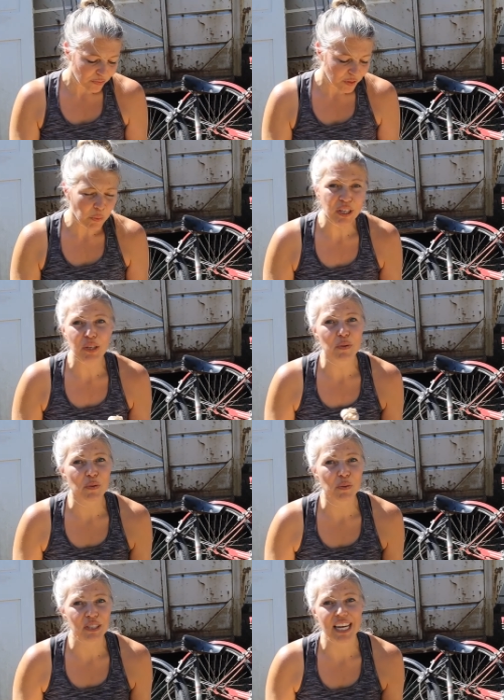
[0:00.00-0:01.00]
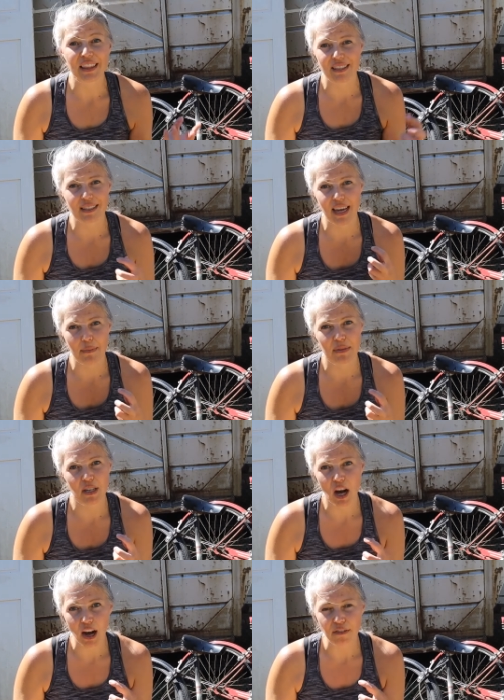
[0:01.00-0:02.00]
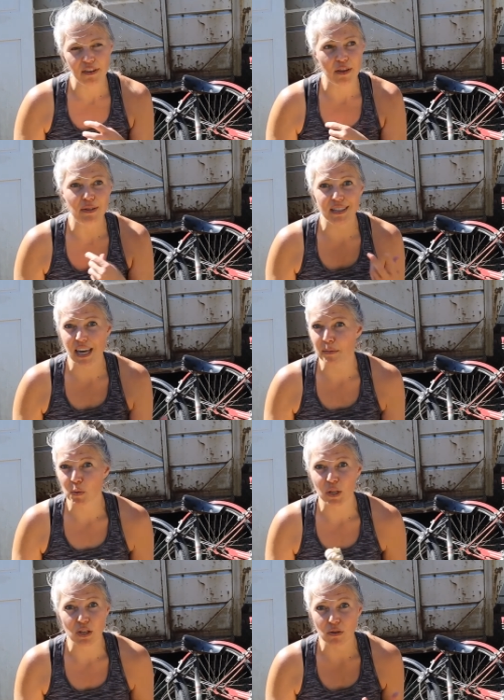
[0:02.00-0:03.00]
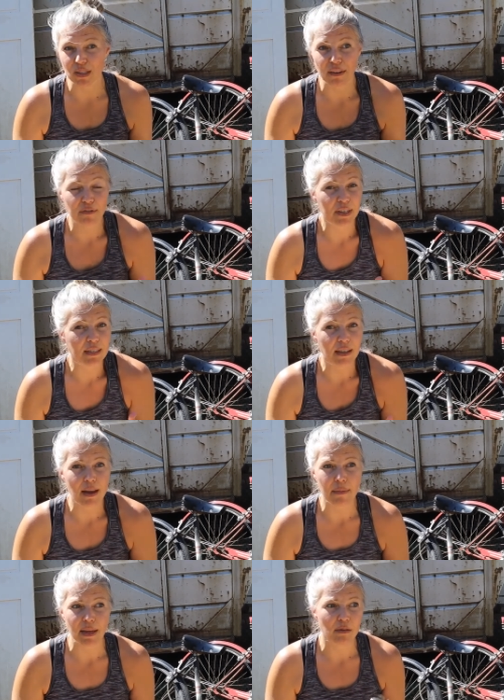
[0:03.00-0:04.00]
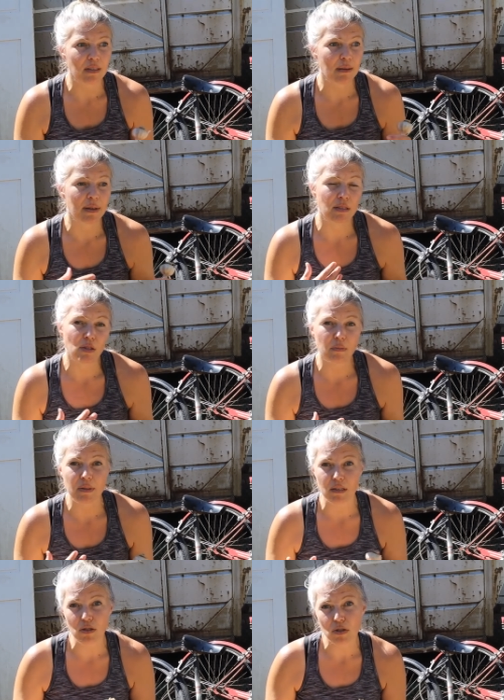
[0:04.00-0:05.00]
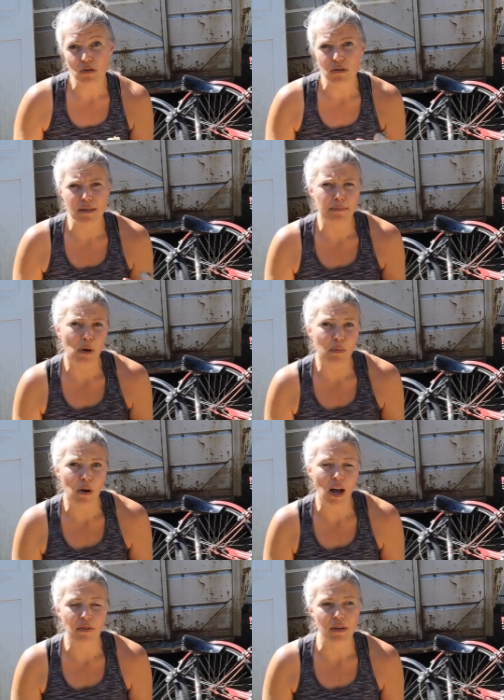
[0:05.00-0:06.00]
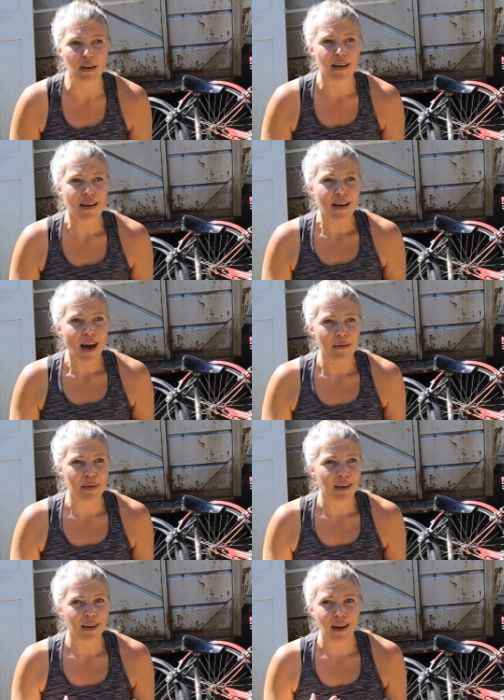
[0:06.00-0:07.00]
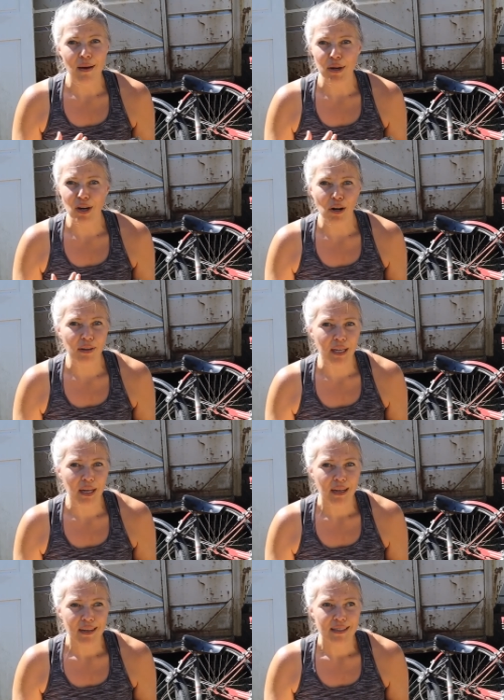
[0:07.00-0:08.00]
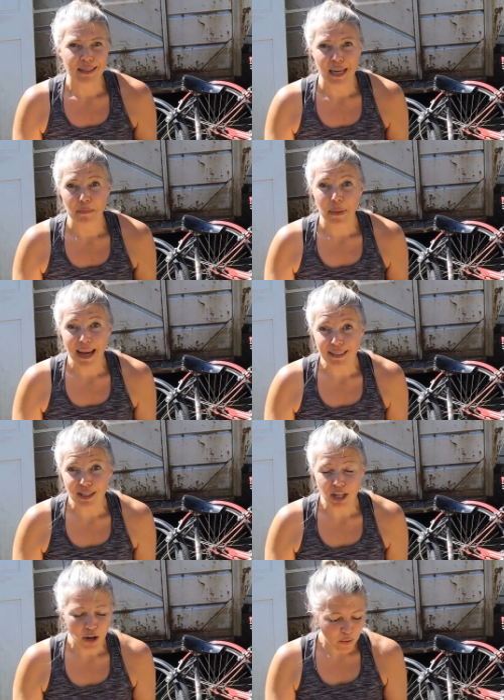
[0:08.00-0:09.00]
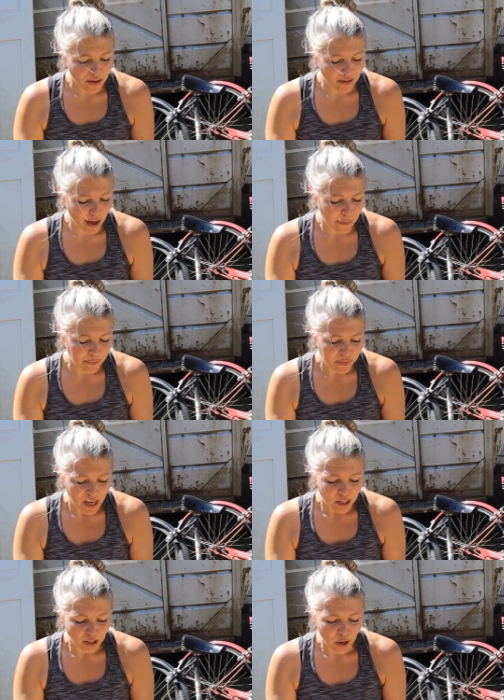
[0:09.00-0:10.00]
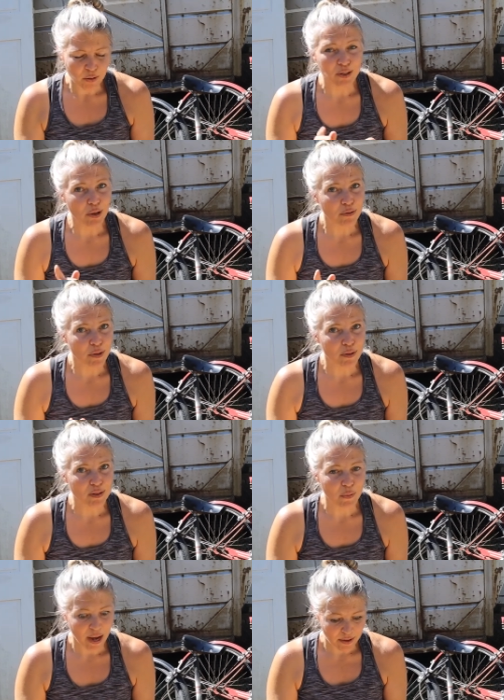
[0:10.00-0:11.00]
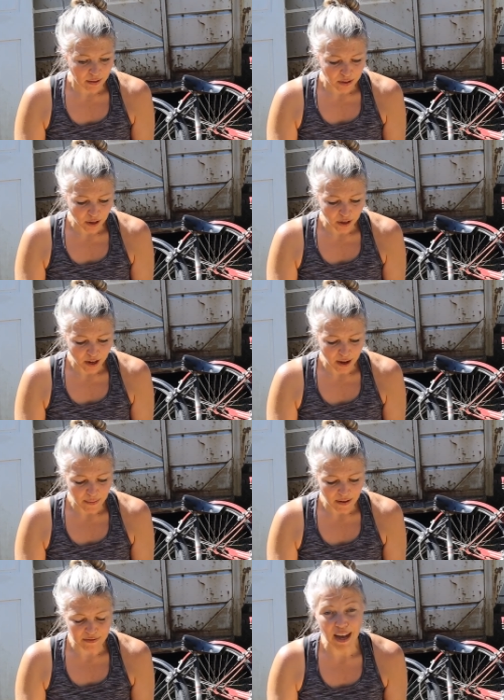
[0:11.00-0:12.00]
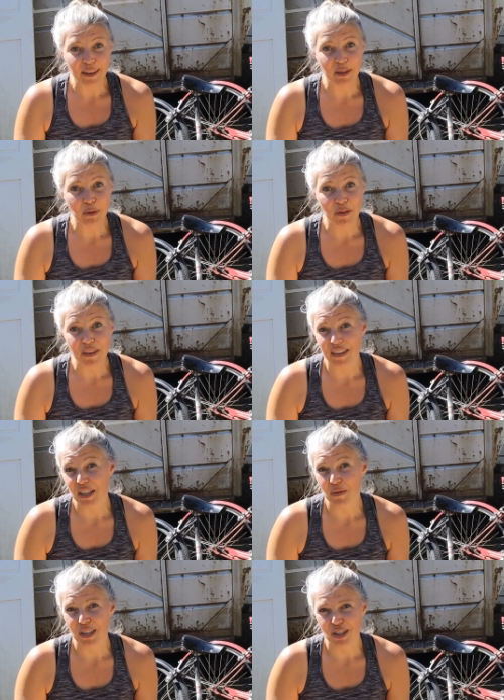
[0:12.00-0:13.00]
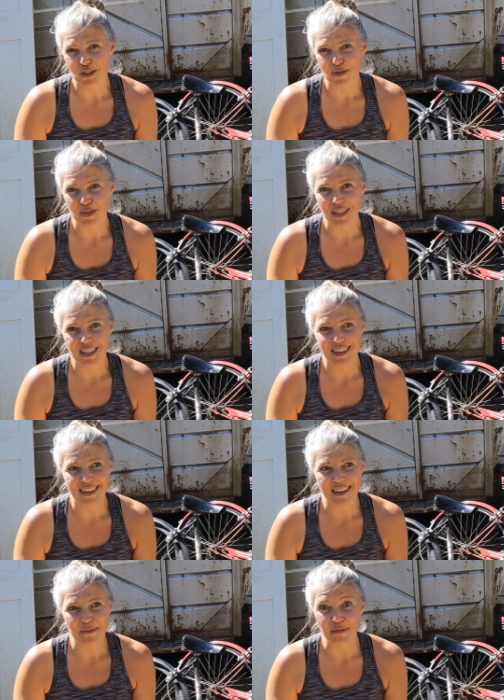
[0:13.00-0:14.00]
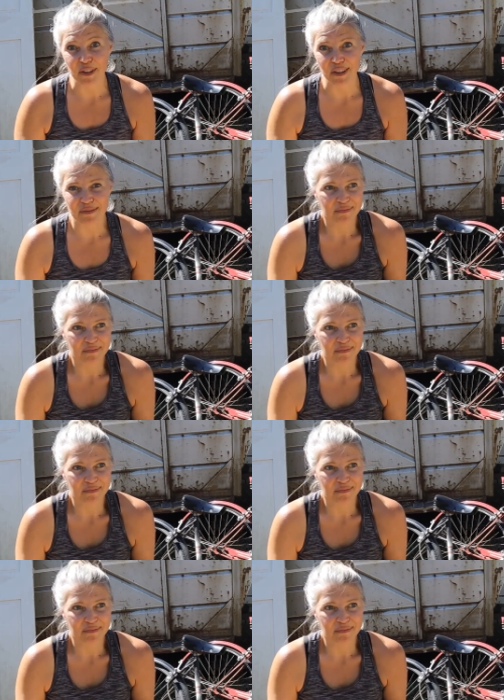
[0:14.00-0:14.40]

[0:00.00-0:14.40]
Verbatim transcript: where you will take the scapes off. And those scapes we use, I freeze them, I use them in soups and stews and bone broth, and I make um, a garlic scape pesto with them. So don't throw those away. Those are um, a valuable thing that you can use um, for